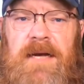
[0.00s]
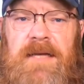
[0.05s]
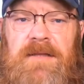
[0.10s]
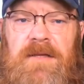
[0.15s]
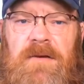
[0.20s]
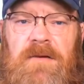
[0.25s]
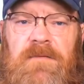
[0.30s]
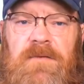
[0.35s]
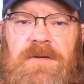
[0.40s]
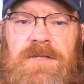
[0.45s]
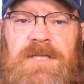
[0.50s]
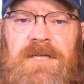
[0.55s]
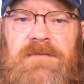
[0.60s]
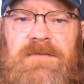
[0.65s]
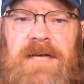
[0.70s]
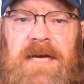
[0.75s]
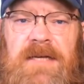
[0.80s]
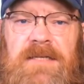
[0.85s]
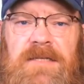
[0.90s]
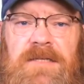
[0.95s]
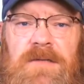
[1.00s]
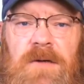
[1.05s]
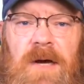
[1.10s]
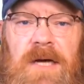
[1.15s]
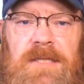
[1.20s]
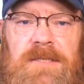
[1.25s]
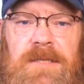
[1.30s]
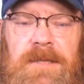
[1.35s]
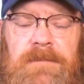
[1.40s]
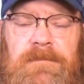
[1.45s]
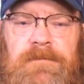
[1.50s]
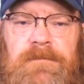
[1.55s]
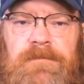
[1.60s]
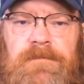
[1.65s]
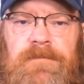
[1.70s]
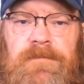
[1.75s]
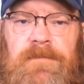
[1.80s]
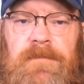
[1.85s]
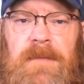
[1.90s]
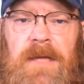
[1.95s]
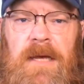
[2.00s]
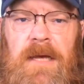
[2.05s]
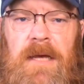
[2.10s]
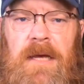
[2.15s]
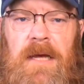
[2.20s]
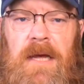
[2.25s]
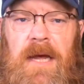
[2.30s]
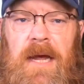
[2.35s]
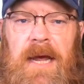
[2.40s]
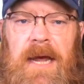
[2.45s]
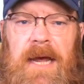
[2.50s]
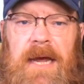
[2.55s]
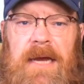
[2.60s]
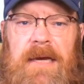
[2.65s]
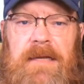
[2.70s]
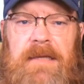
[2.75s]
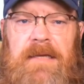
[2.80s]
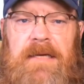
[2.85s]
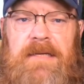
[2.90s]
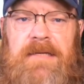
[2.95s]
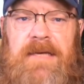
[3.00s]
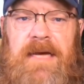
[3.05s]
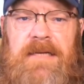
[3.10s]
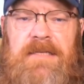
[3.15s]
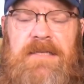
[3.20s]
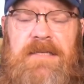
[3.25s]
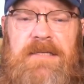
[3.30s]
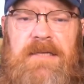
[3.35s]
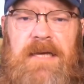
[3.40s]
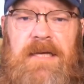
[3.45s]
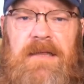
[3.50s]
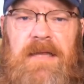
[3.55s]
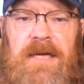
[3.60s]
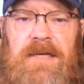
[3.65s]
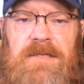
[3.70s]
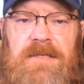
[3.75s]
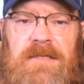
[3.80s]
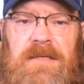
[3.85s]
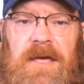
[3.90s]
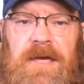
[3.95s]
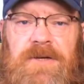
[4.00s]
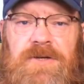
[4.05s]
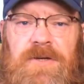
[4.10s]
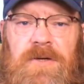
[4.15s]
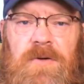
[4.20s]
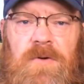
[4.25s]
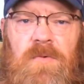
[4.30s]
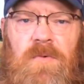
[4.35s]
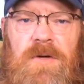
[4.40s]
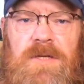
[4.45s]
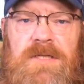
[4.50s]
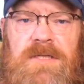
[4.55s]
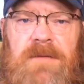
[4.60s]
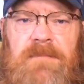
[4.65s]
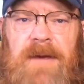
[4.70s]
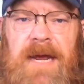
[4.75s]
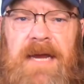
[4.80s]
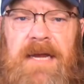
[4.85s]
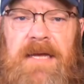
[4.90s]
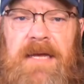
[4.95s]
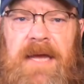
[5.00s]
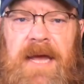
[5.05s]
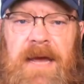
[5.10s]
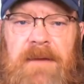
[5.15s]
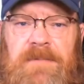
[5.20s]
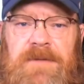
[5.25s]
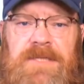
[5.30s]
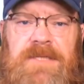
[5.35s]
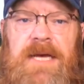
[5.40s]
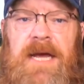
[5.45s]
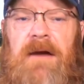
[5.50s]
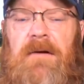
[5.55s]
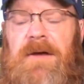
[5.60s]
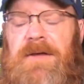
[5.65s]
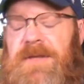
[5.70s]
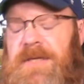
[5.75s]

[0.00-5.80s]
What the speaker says: at the University of Texas, Austin, and the Texas State Legislature was debating campus carry.